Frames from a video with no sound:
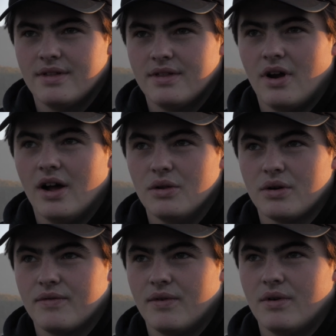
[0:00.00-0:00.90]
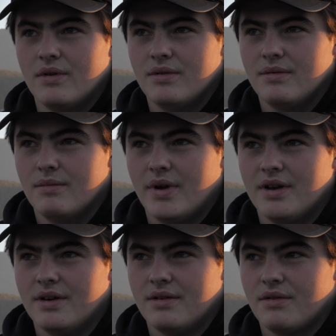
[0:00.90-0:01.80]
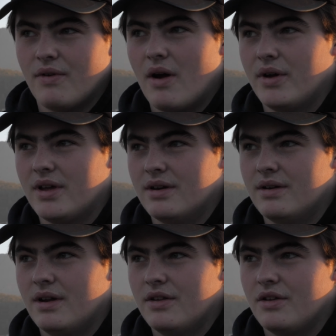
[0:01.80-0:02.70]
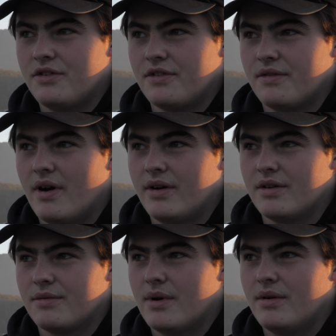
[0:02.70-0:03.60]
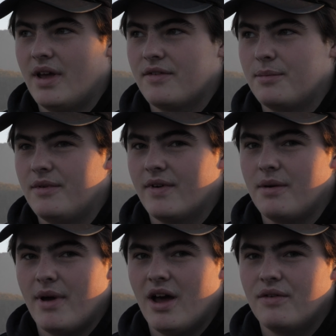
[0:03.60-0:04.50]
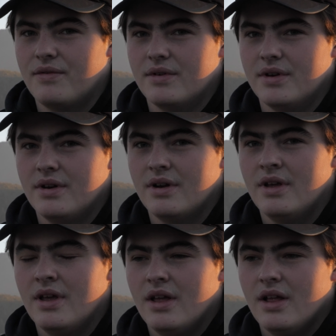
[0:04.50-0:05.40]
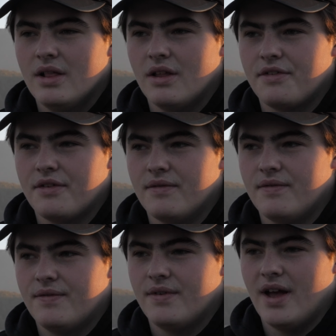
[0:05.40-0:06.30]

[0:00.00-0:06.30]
that I look for when throwing and, and not just throwing as well, you have to be very powerful and lots of